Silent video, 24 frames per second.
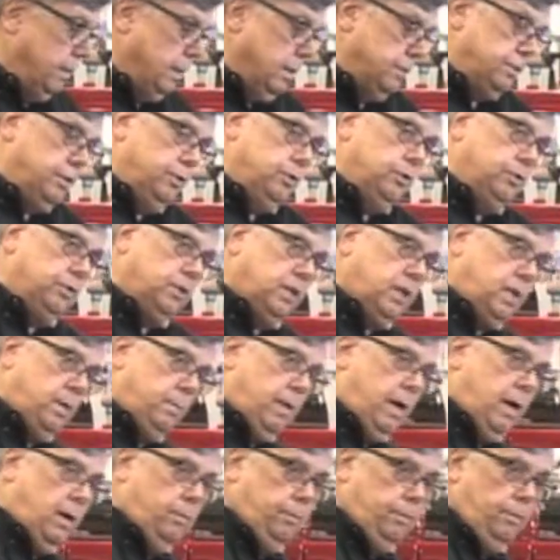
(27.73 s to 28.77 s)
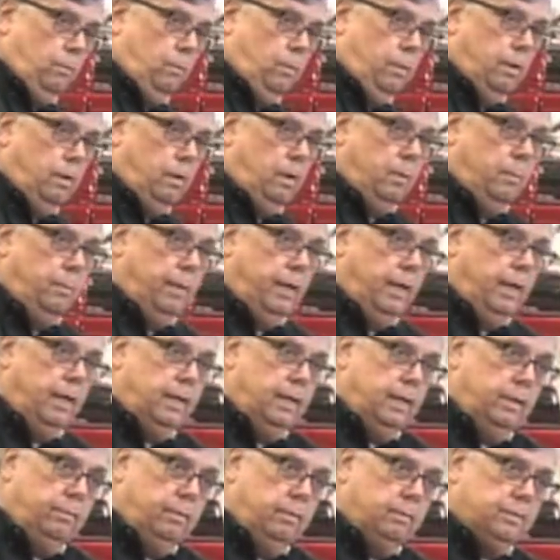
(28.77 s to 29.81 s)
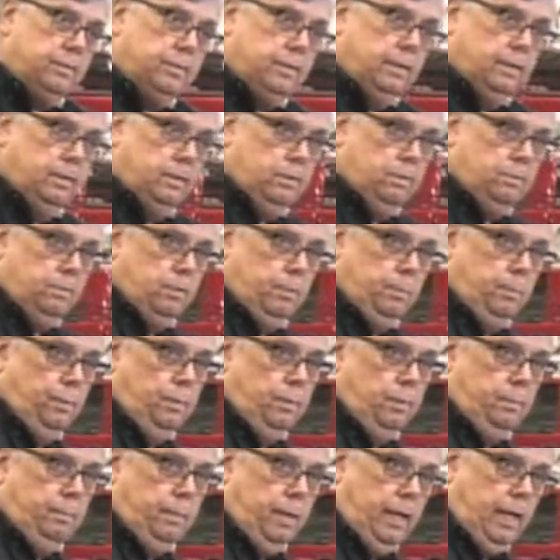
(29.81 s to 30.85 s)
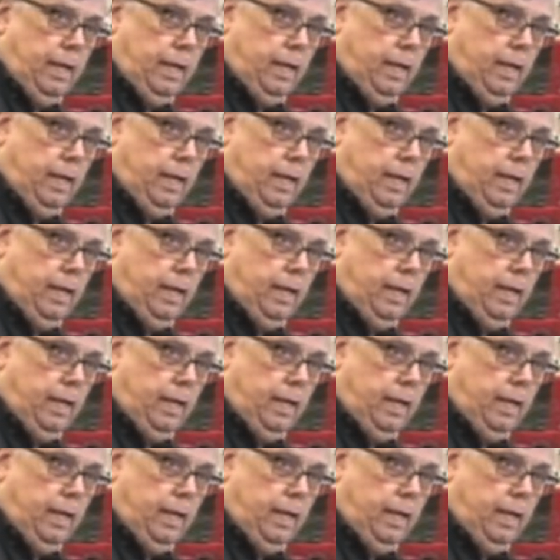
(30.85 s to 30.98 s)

because it used to come out with a one-arm bandit. Have you ever seen those where you pull them by